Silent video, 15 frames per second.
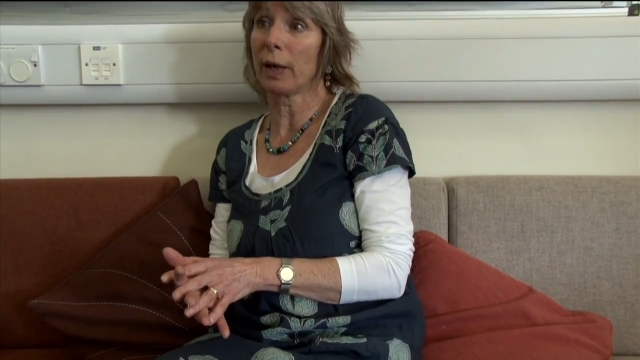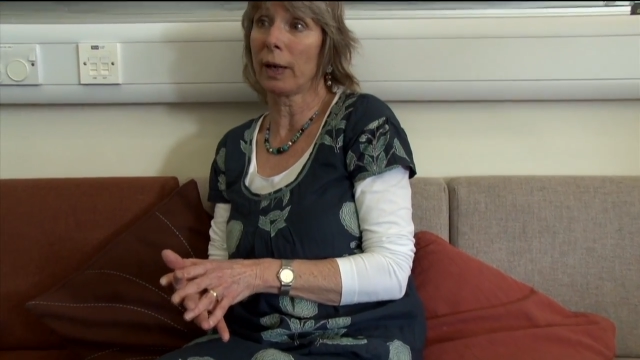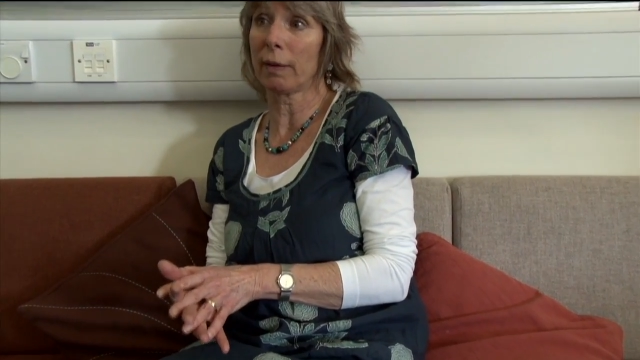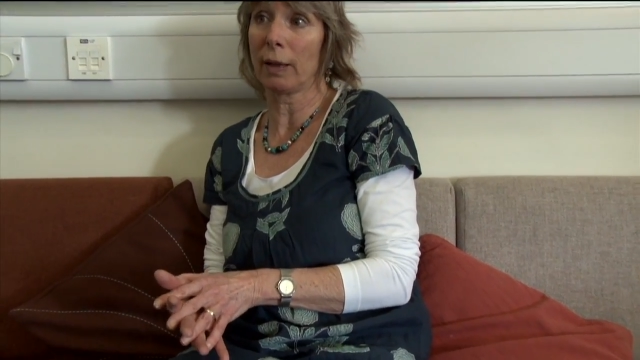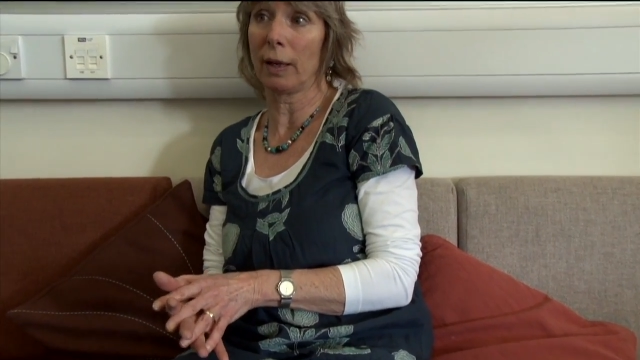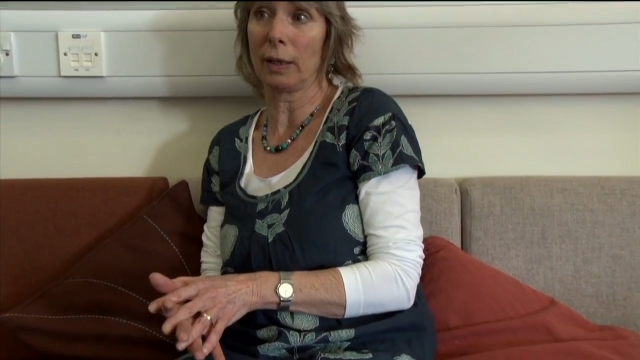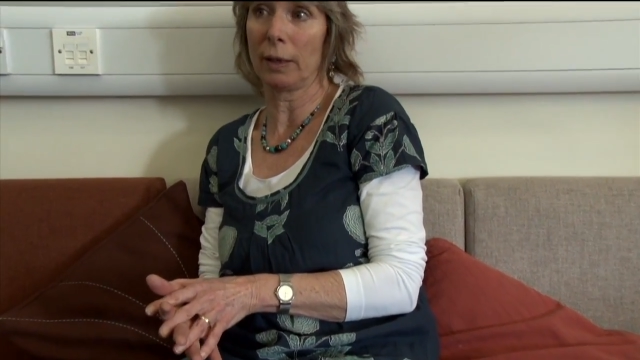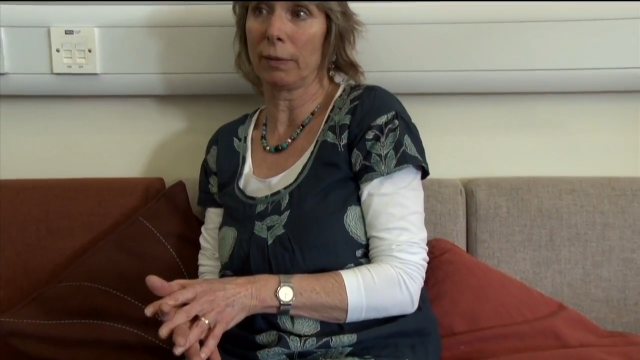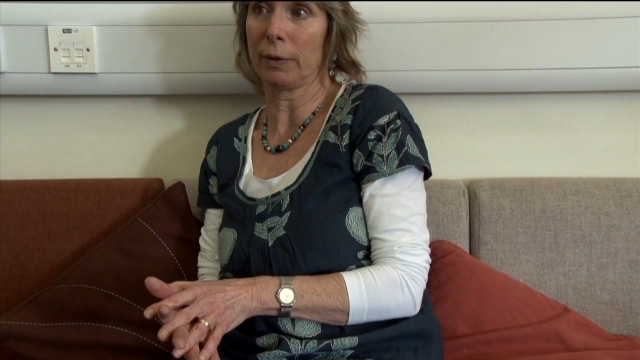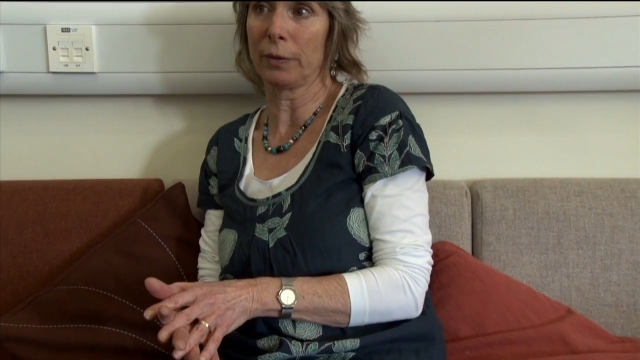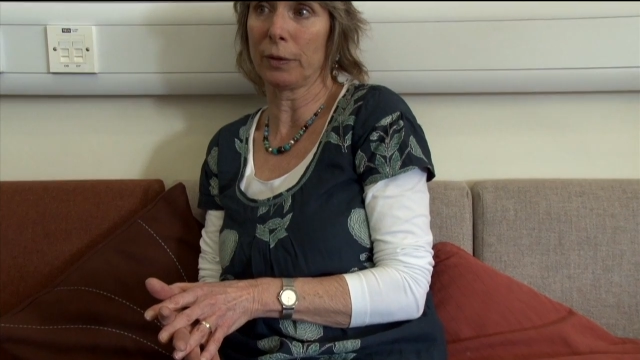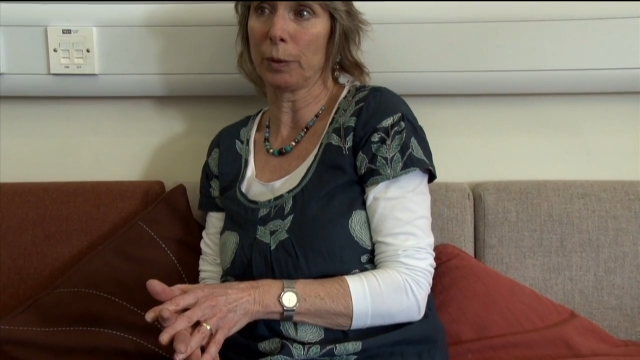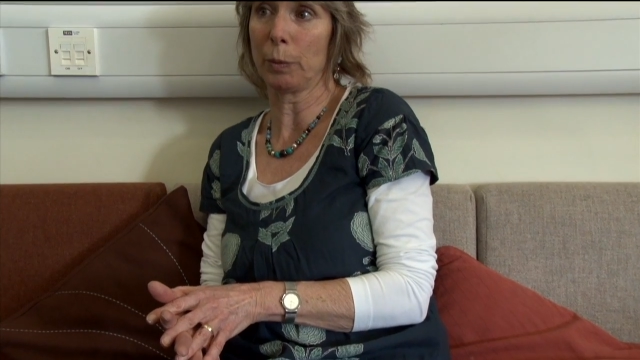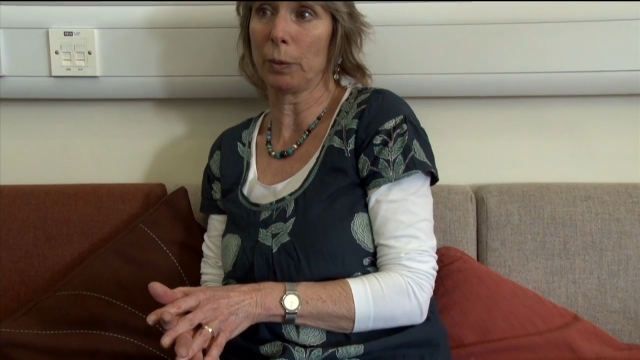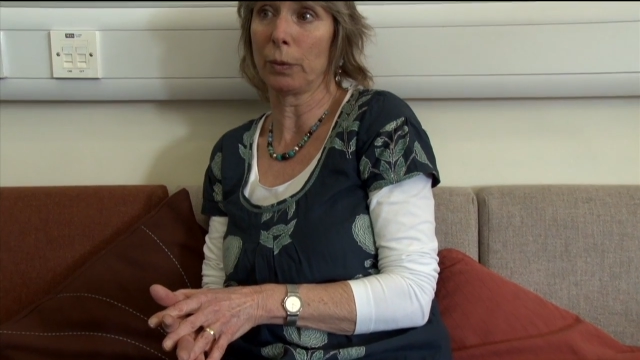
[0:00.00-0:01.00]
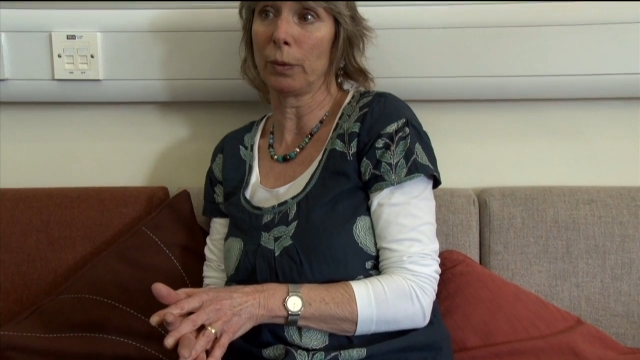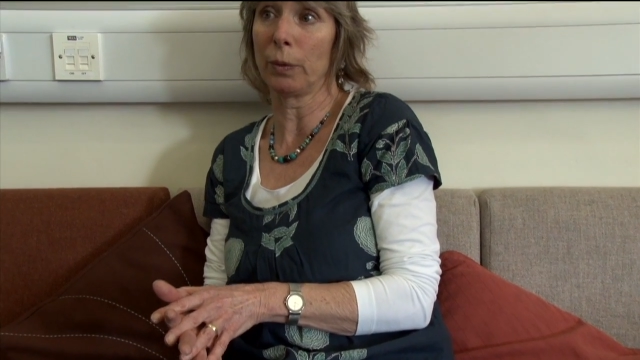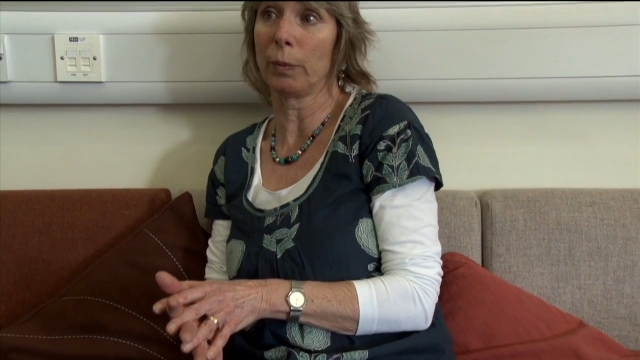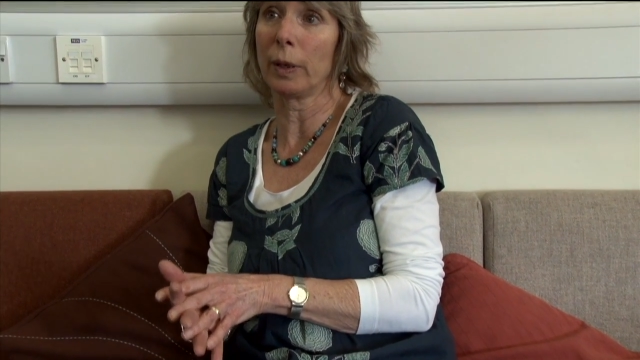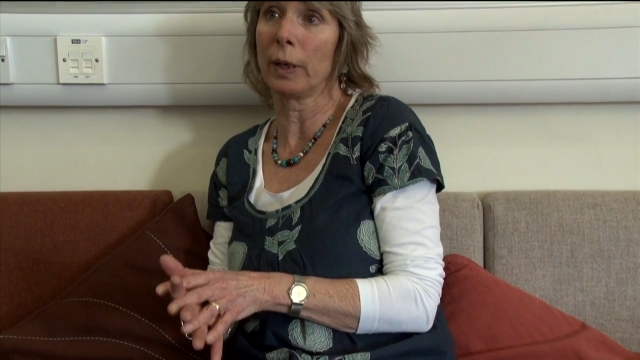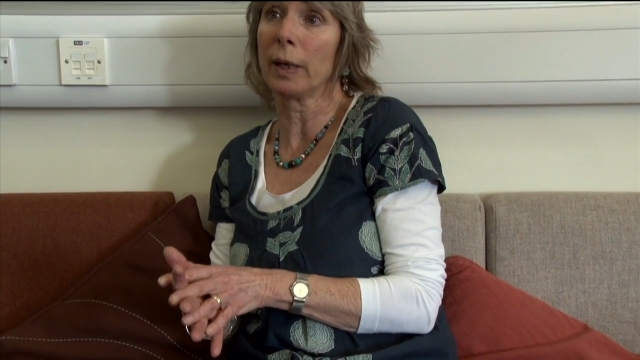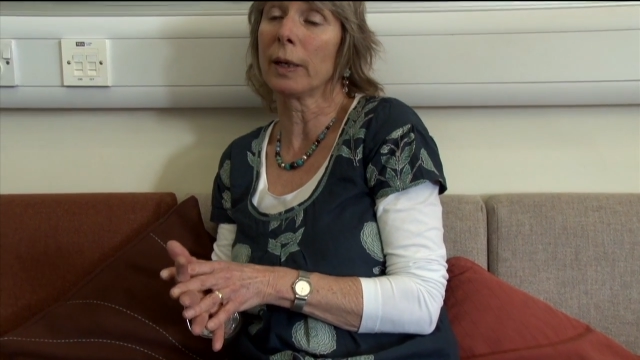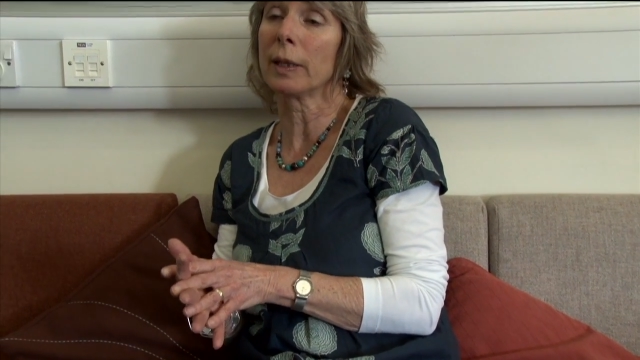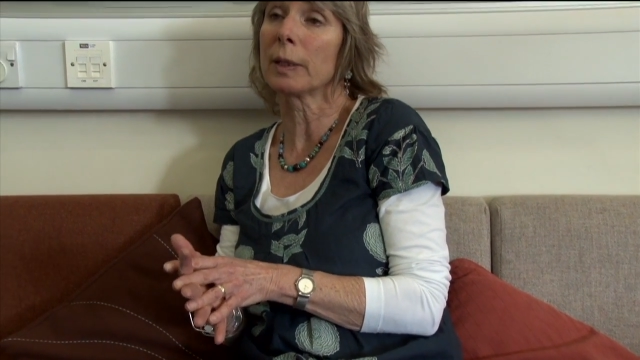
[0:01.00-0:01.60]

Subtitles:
had that level of support where